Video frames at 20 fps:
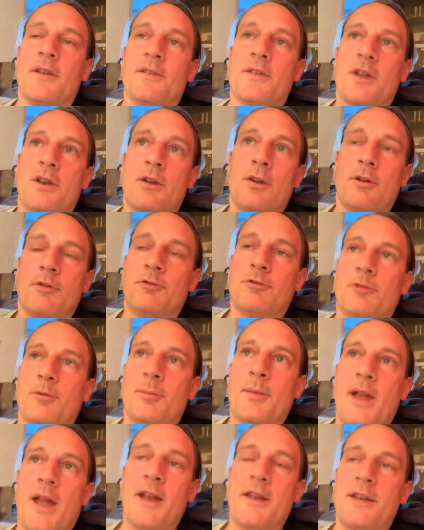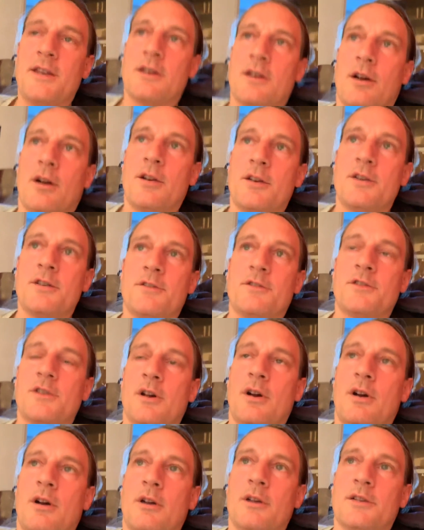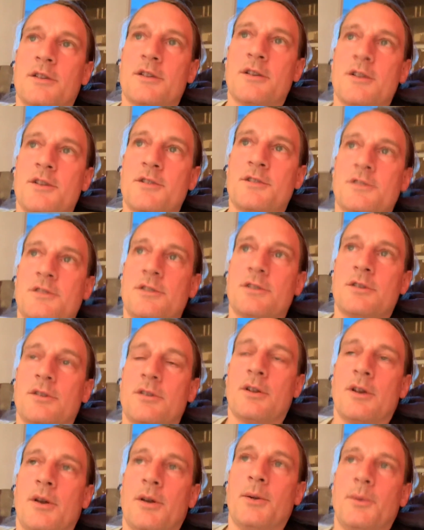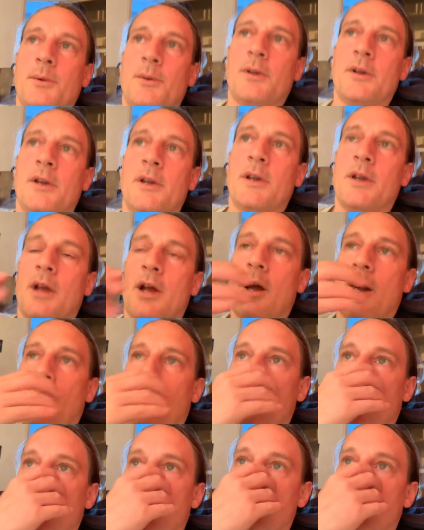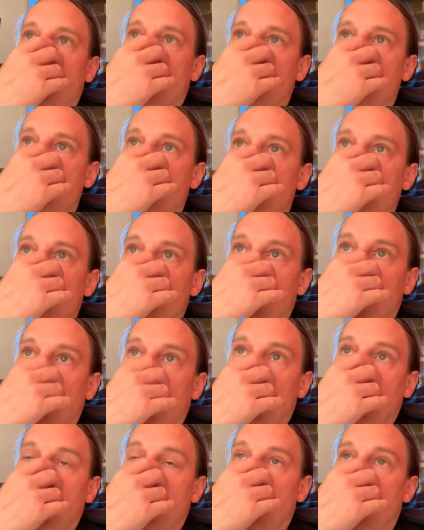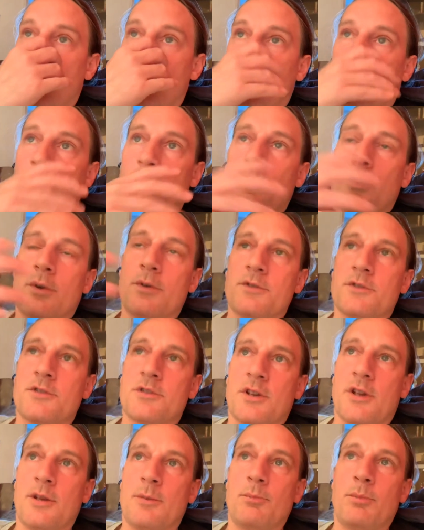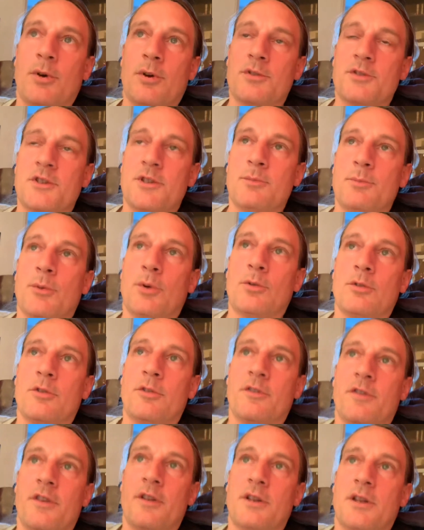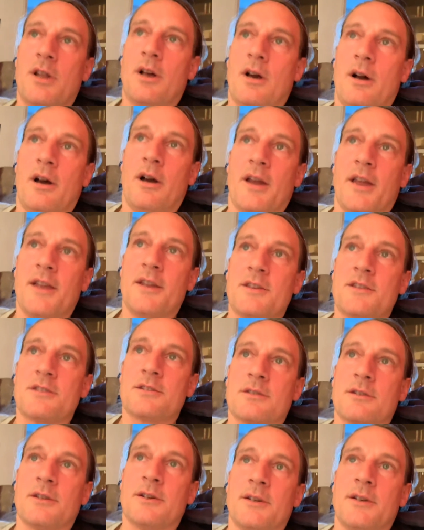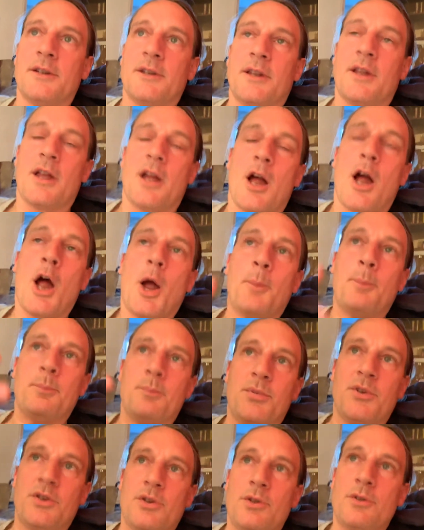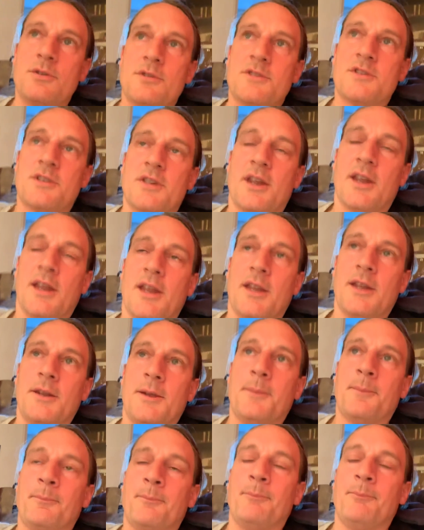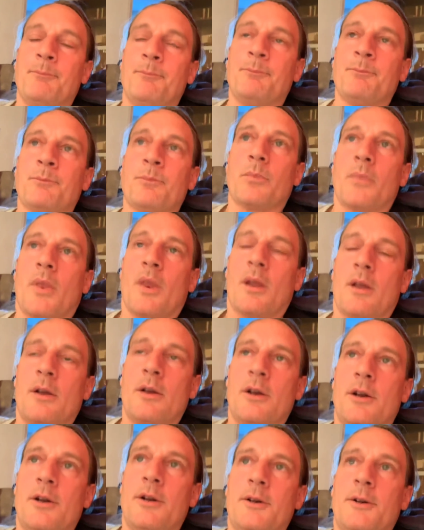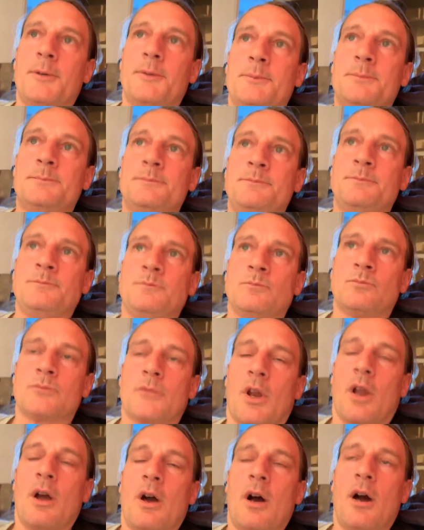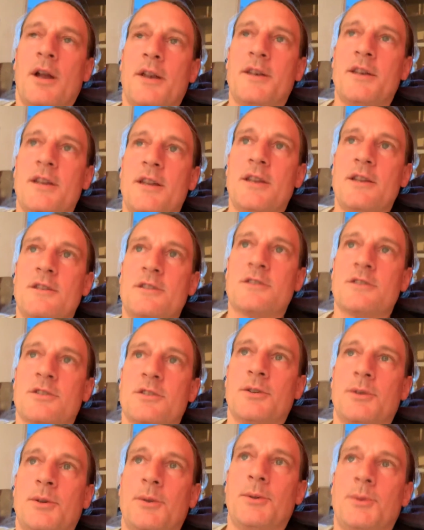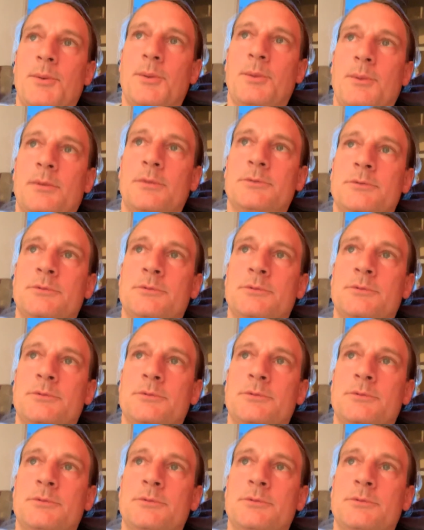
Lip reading: They're not from any kind of darkness, you know. And I want to be, if I want to embody more of the light and beauty, I need to